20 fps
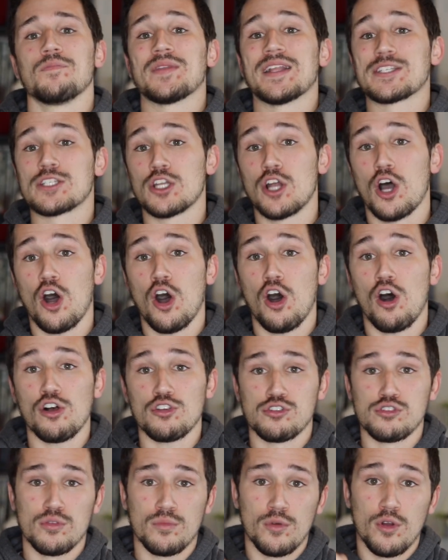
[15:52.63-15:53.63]
It's an
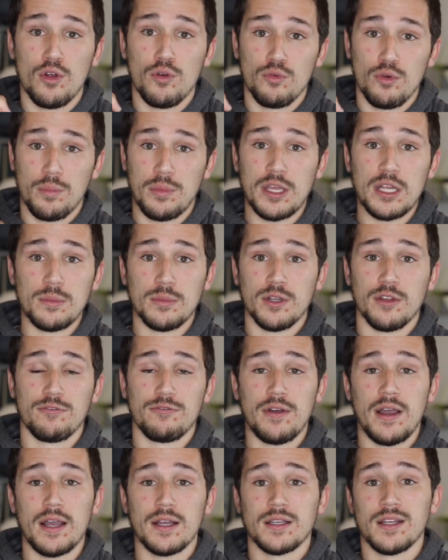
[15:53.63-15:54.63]
awesome, repeatable
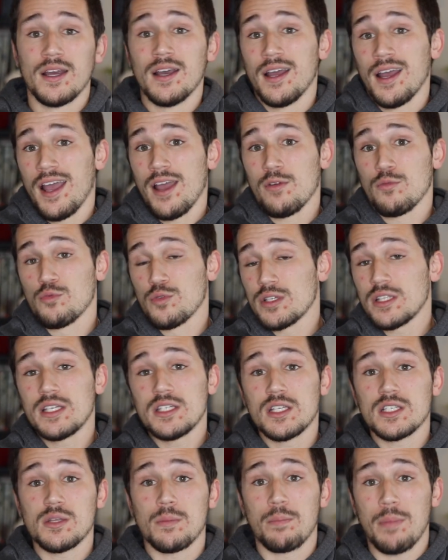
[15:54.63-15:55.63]
effect and really
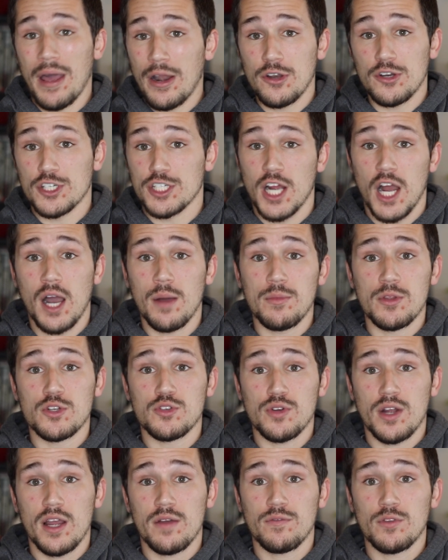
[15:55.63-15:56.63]
does a better job than
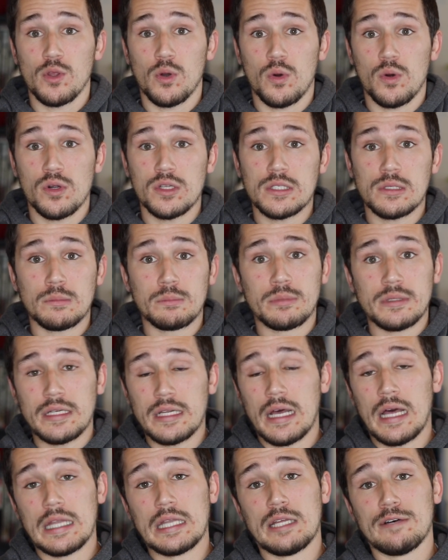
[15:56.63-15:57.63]
Triumph of the Hordes.
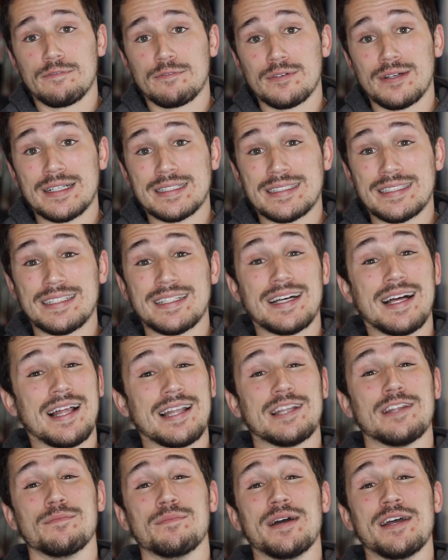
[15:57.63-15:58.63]
But I love Phyrexia.
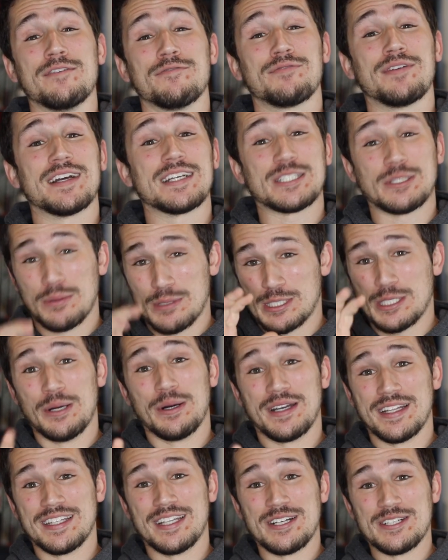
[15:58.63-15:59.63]
I love my Infect, so it's
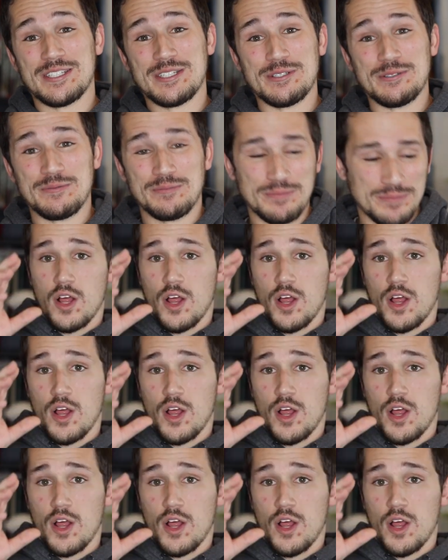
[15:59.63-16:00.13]
going in there too.